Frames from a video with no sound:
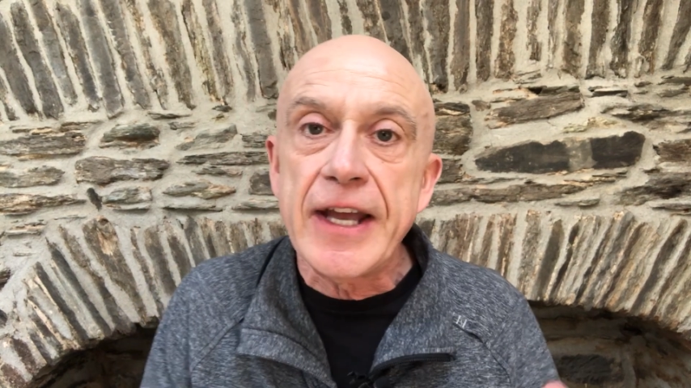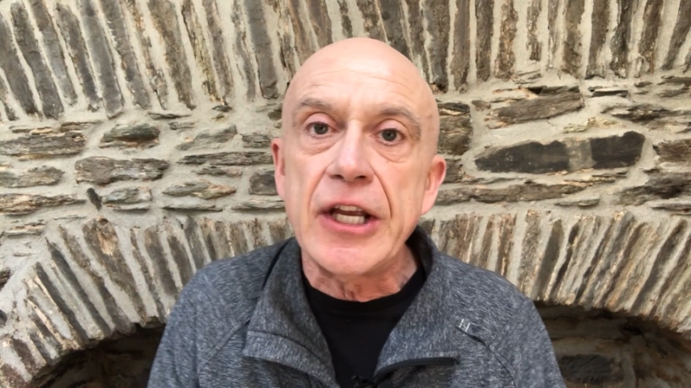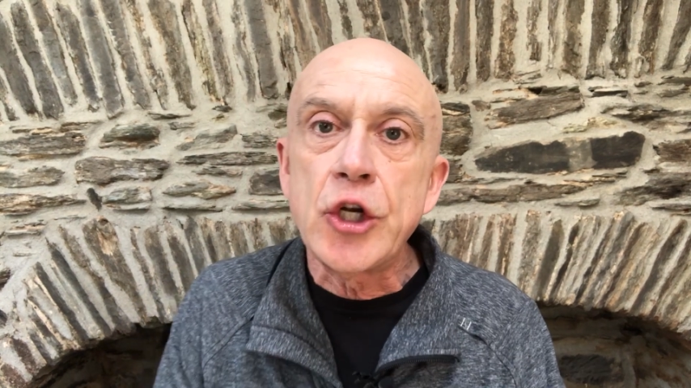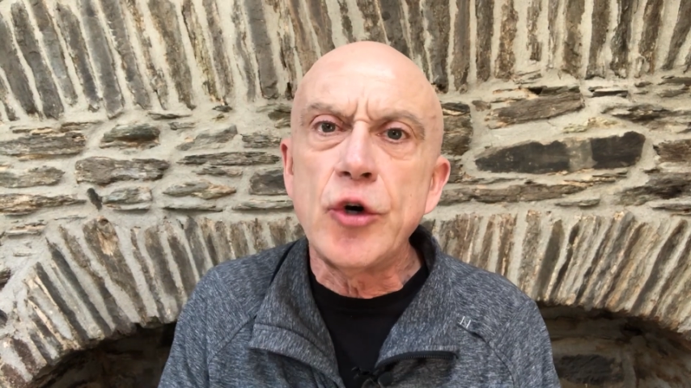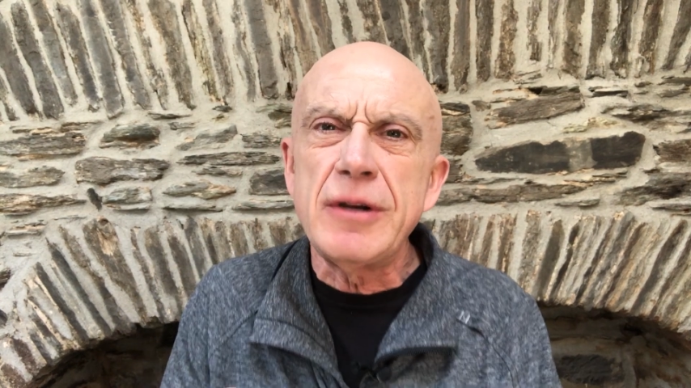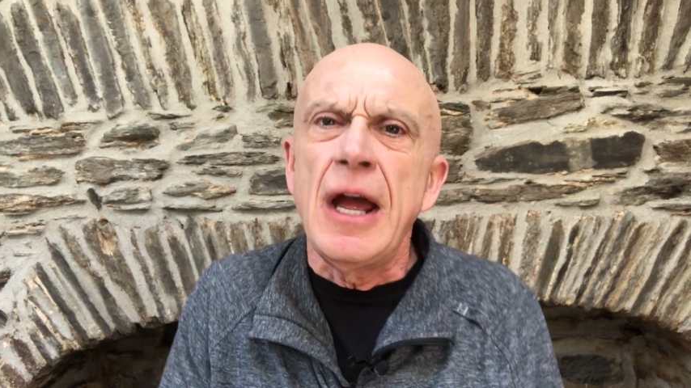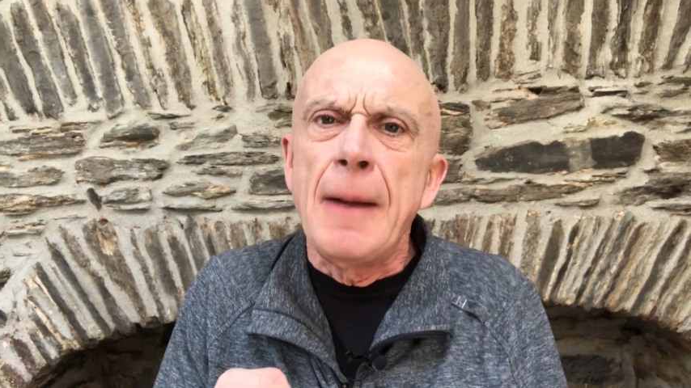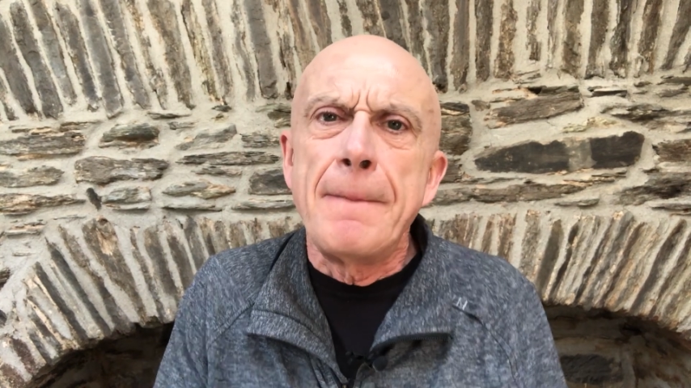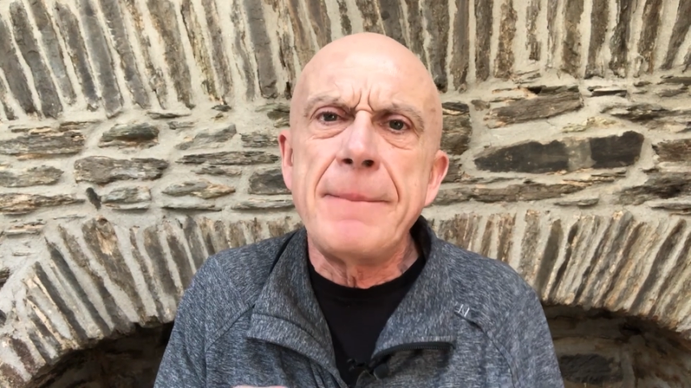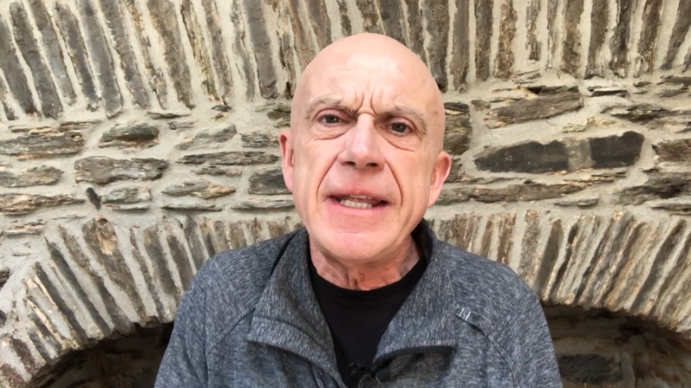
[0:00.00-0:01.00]
getting good
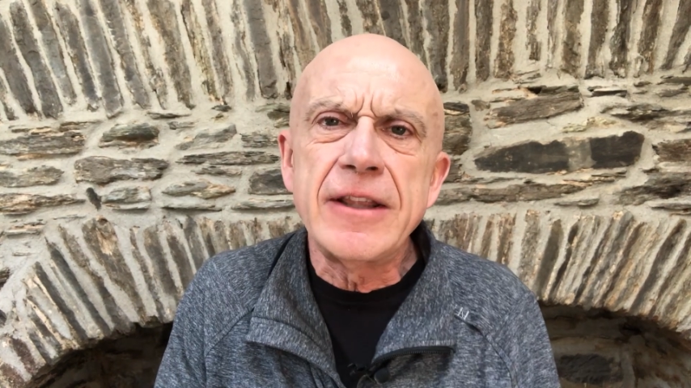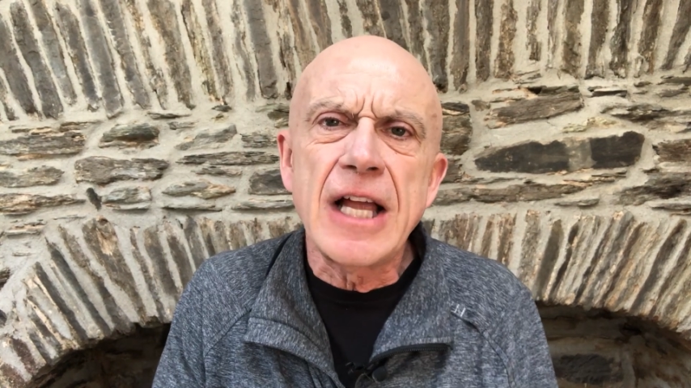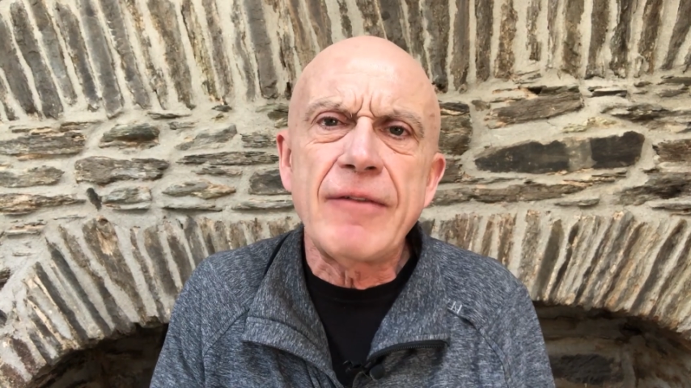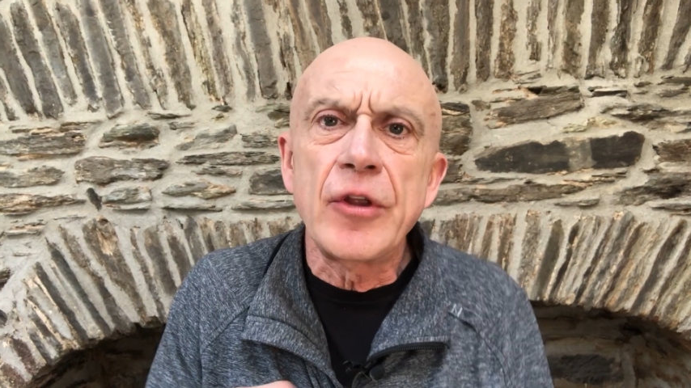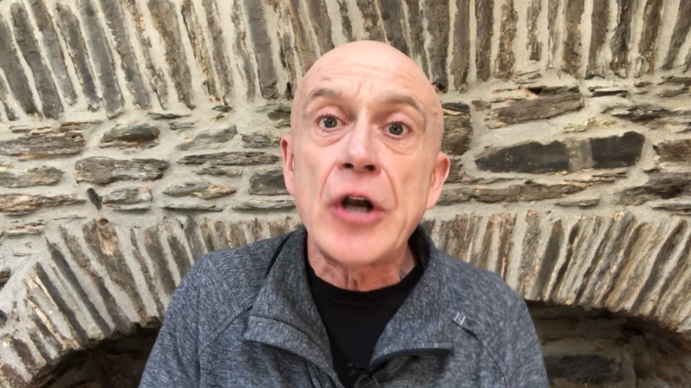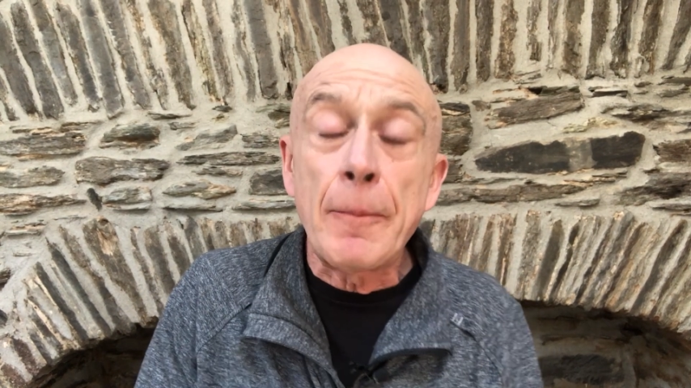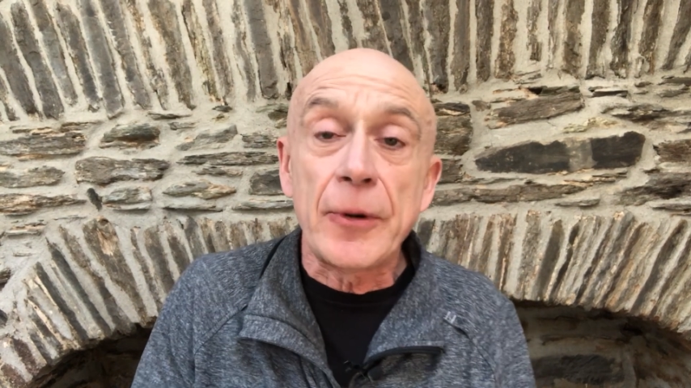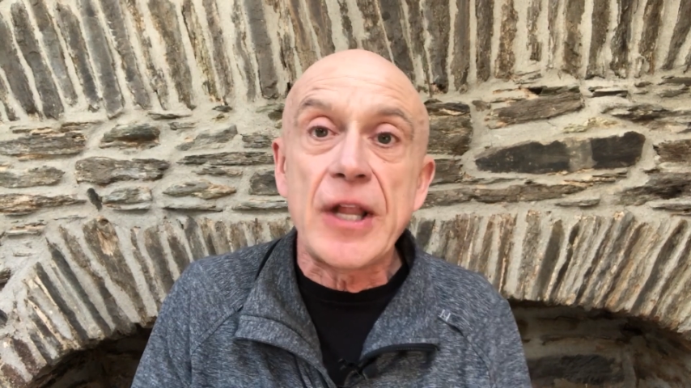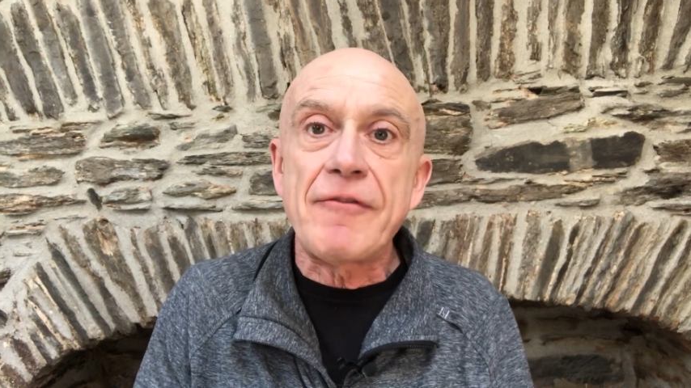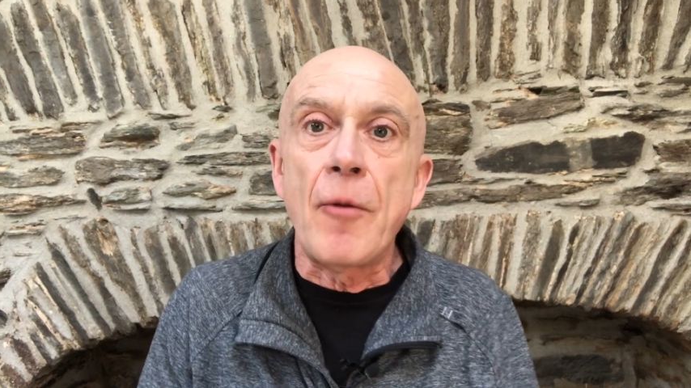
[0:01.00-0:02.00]
mid-level and
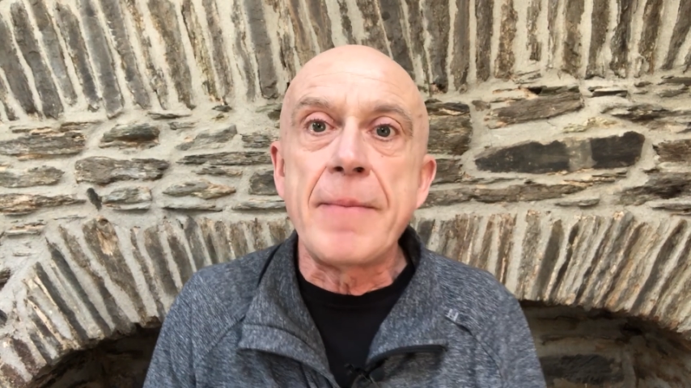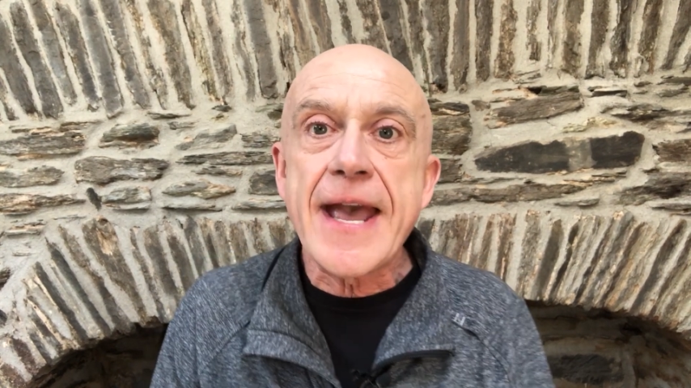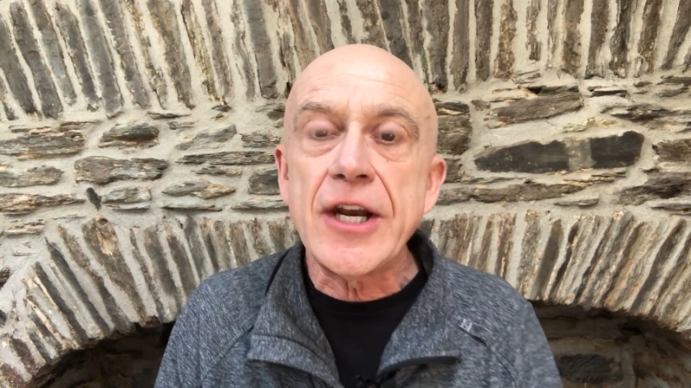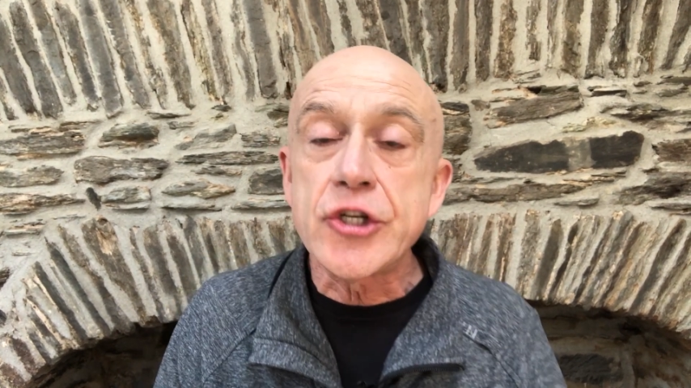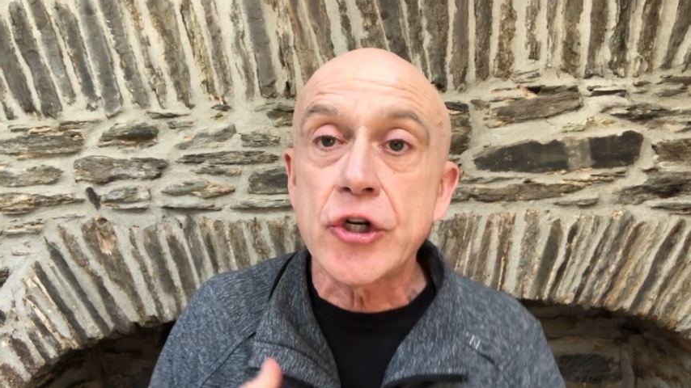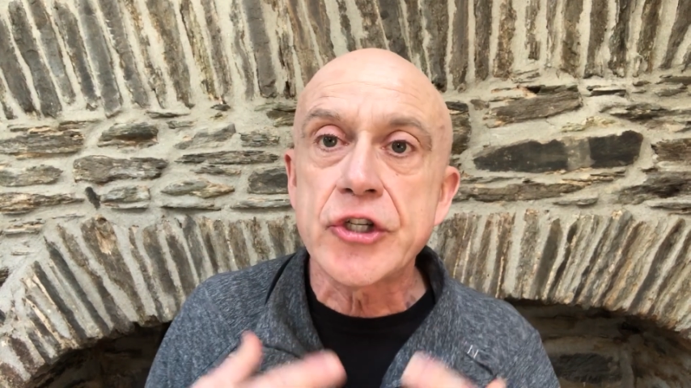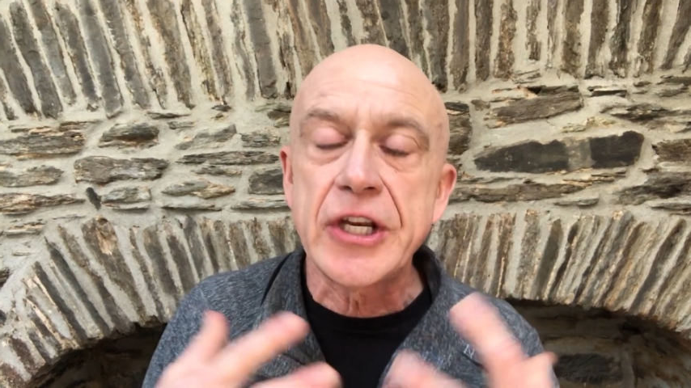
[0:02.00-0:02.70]
upper level managers